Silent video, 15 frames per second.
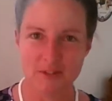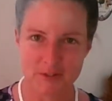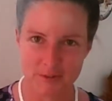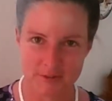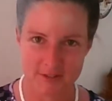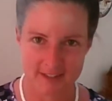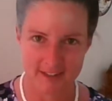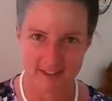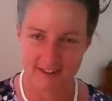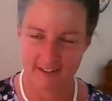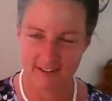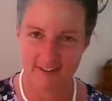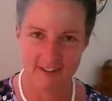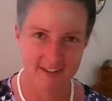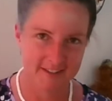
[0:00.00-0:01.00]
Tuesday
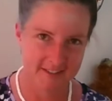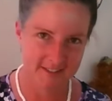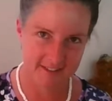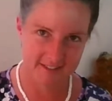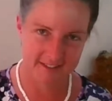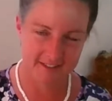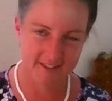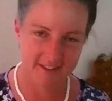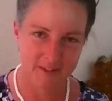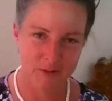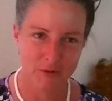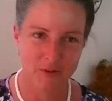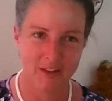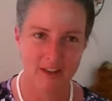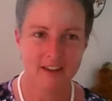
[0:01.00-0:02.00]
here in Essex in
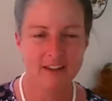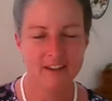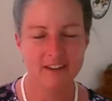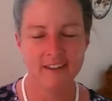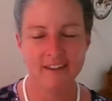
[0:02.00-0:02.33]
the UK.